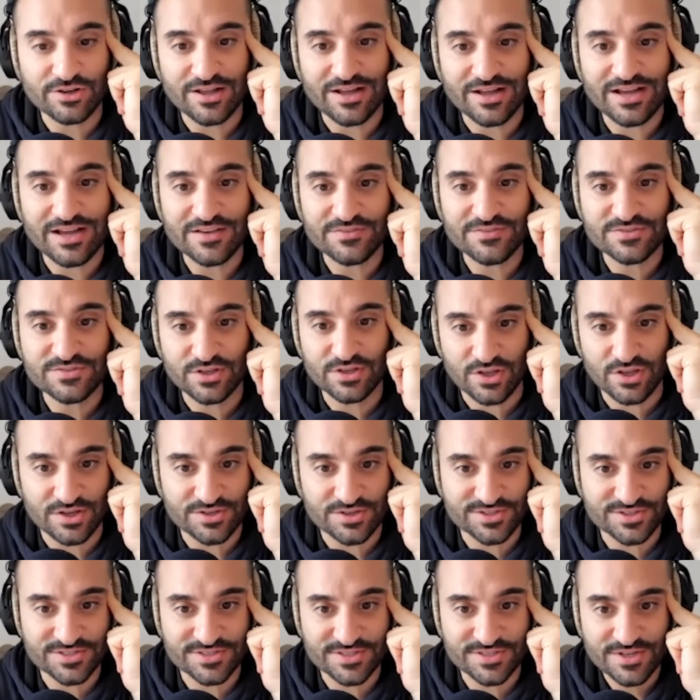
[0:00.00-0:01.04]
lives
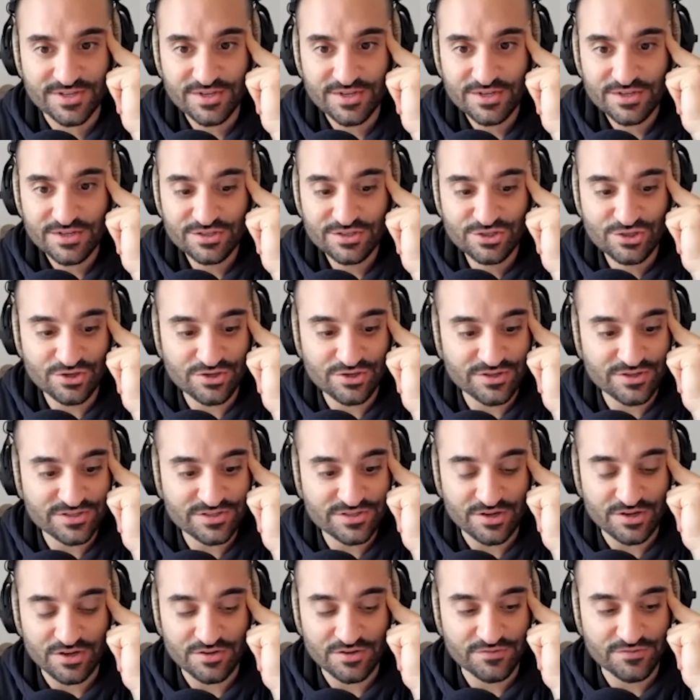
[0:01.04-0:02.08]
lost due to
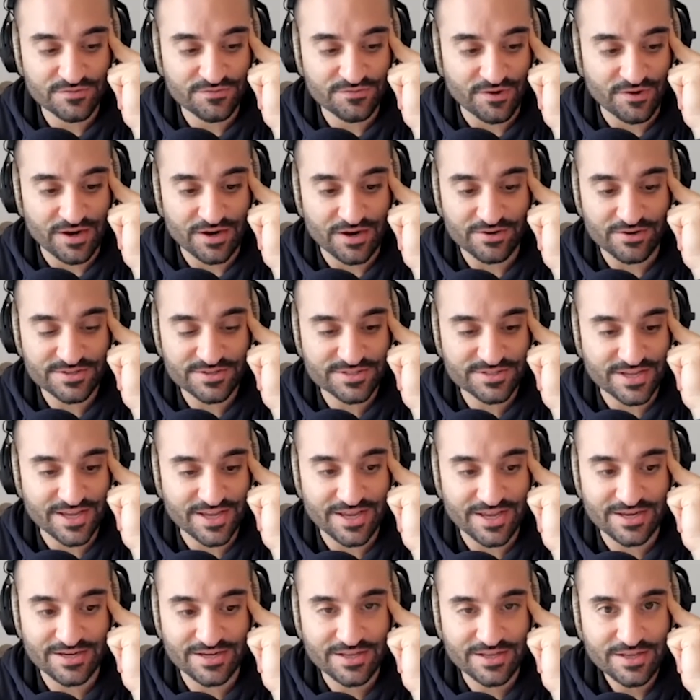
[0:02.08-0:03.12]
this COVID virus.
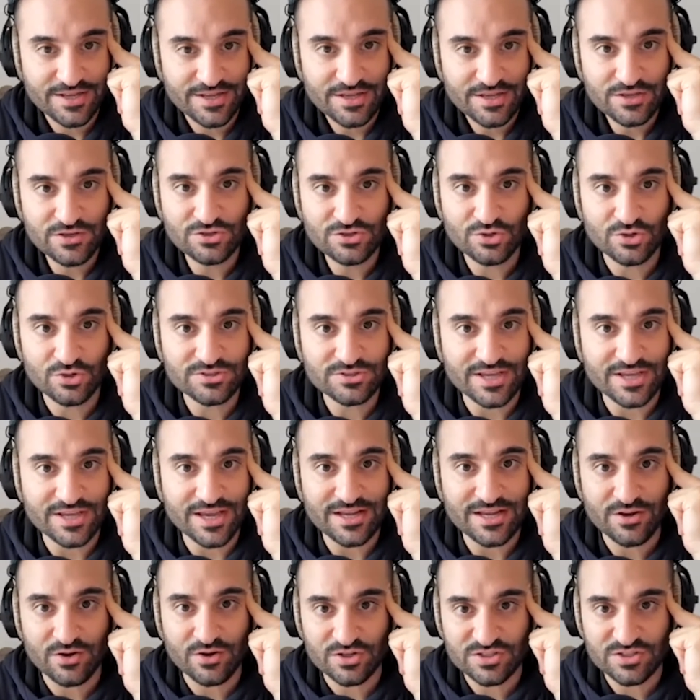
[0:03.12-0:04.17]
And you talk to
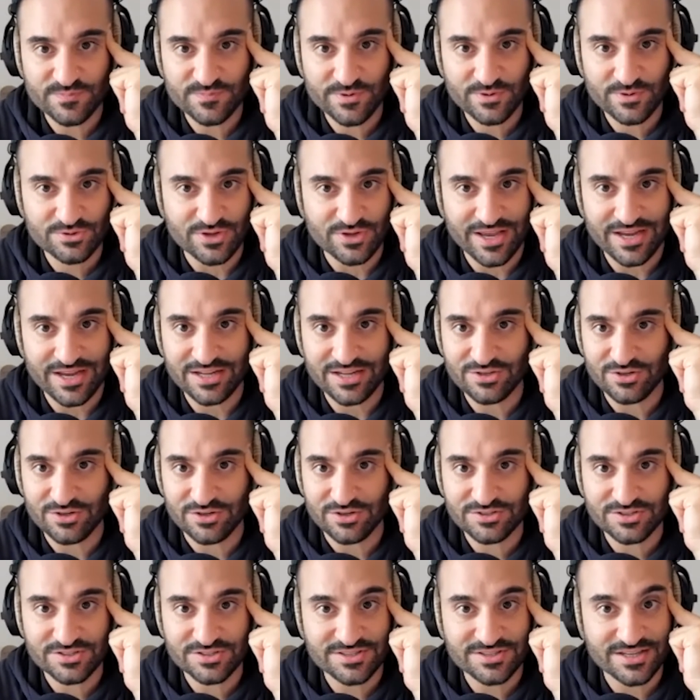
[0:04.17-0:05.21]
any hospitals or any
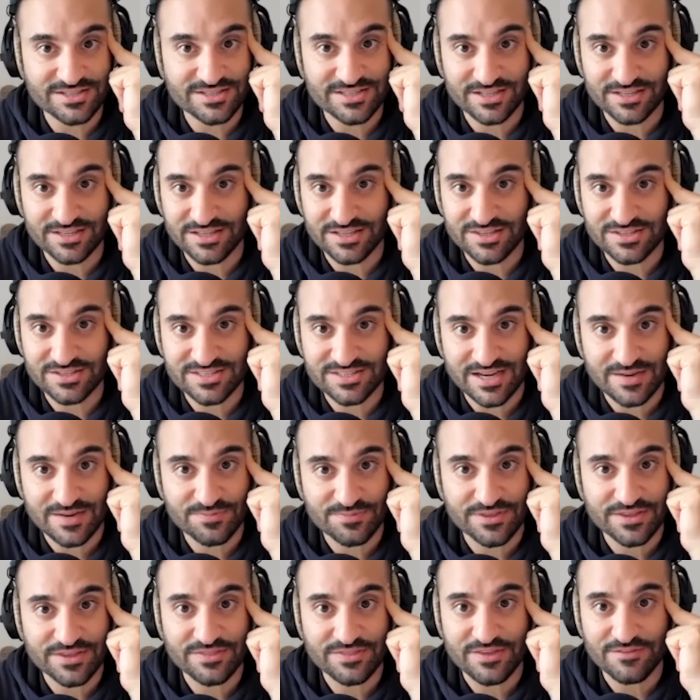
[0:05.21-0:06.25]
doctors, they're telling you the same
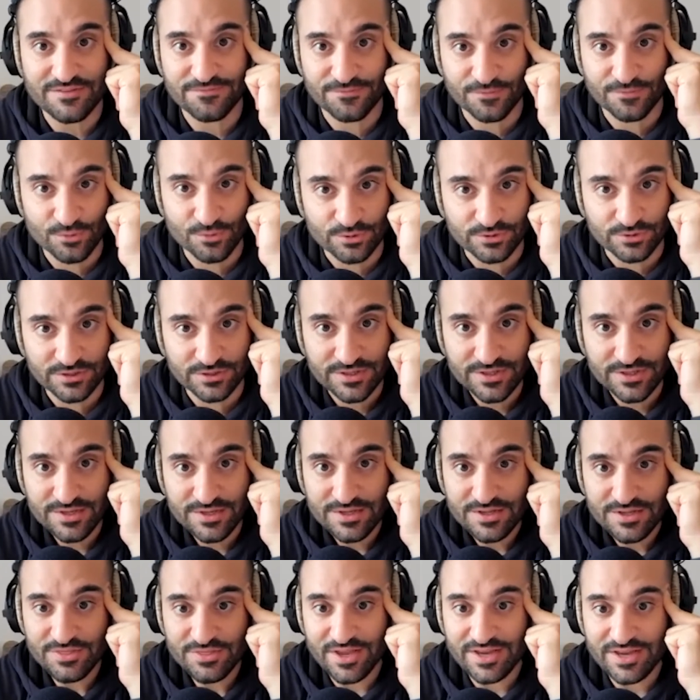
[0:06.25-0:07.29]
thing. They're full.
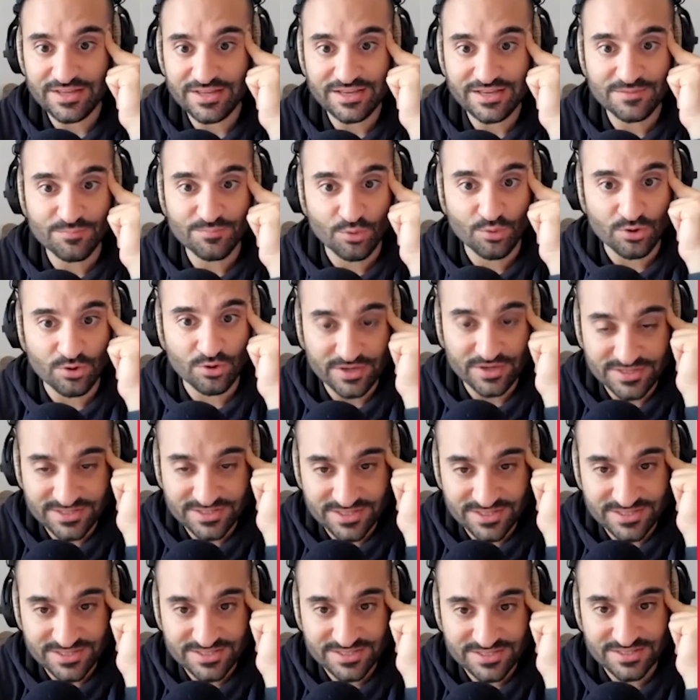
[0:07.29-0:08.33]
They need more
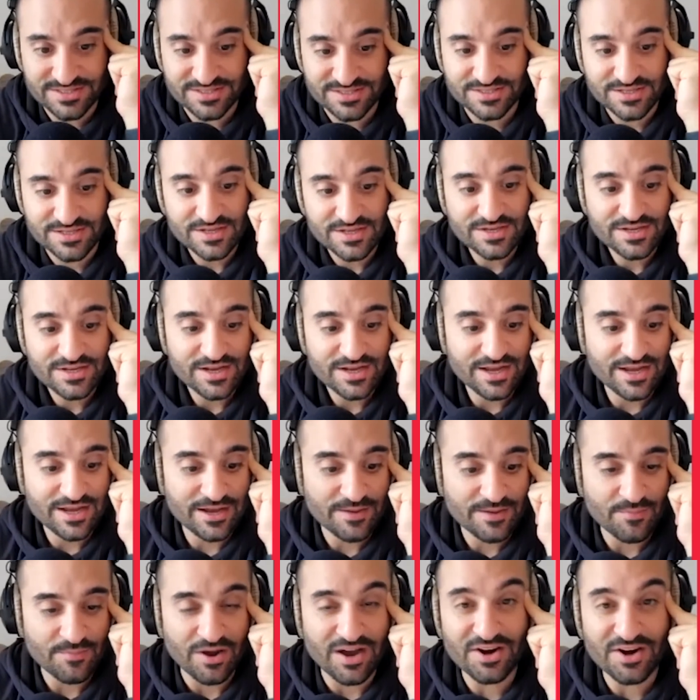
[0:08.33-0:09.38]
assistance.
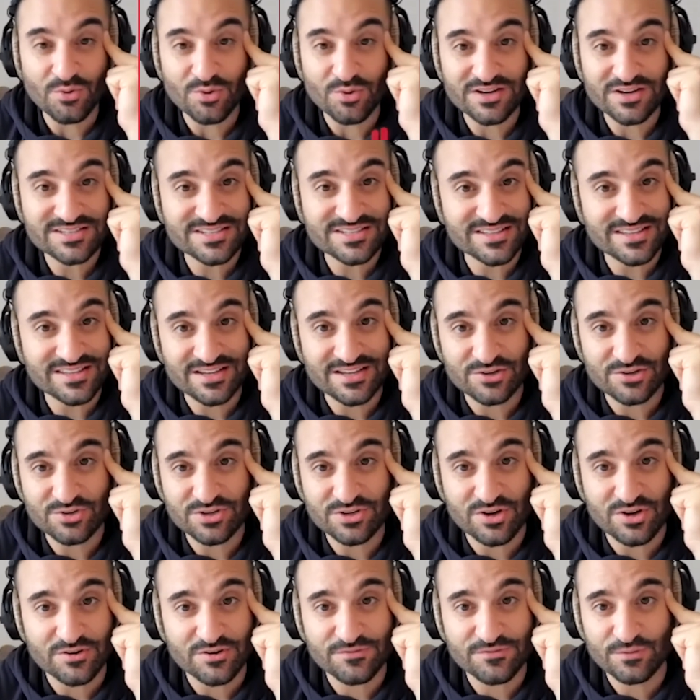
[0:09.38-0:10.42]
Um, I don't want to see the country
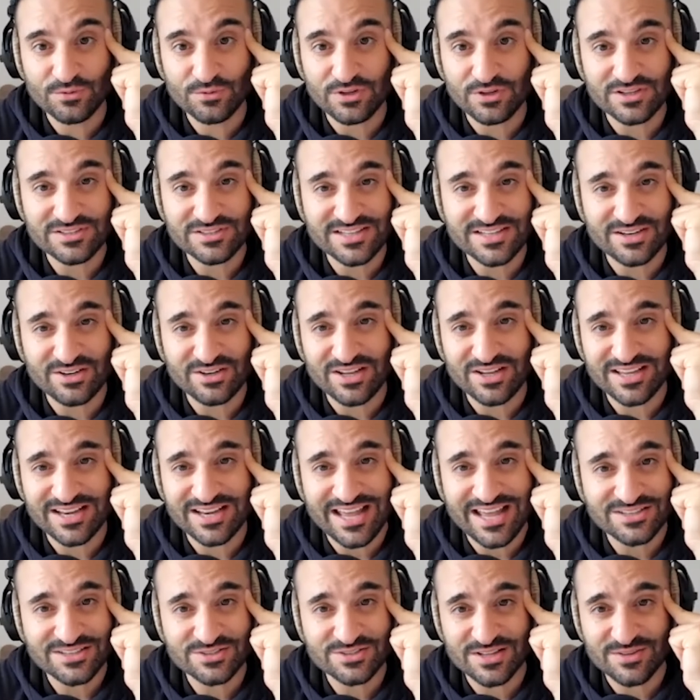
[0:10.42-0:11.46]
go on a full lockdown like it
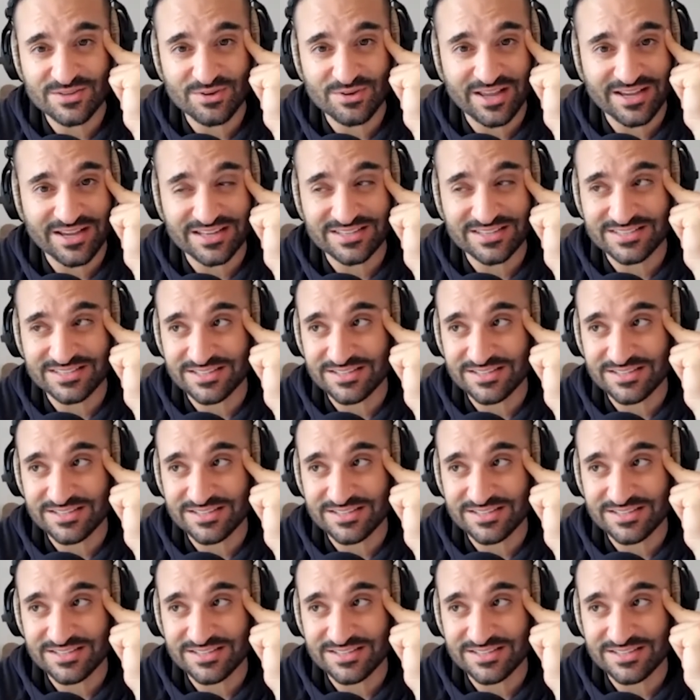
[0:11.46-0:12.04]
had, to, like it